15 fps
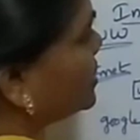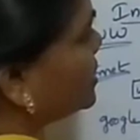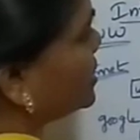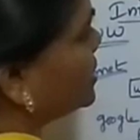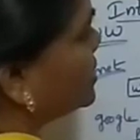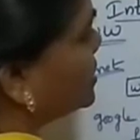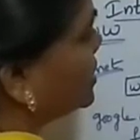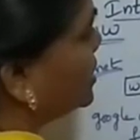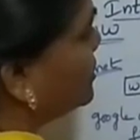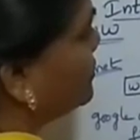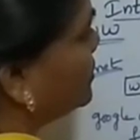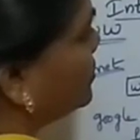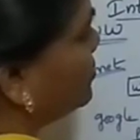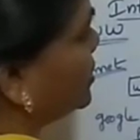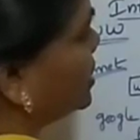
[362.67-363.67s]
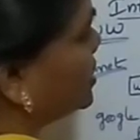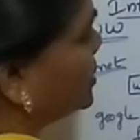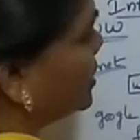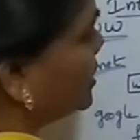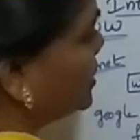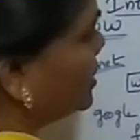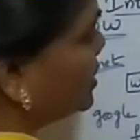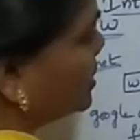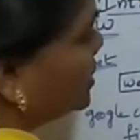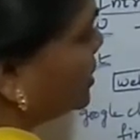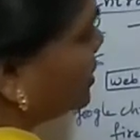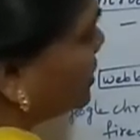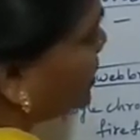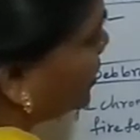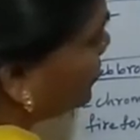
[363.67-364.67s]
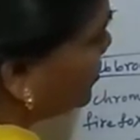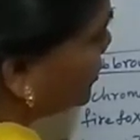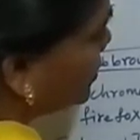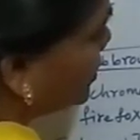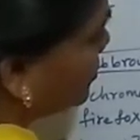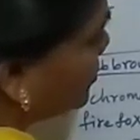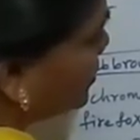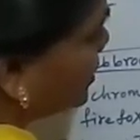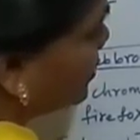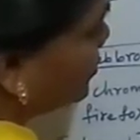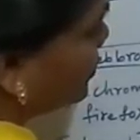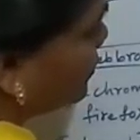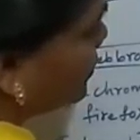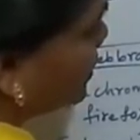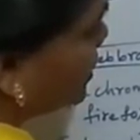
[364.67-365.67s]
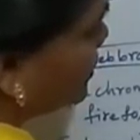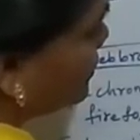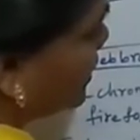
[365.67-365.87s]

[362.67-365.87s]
this information, www World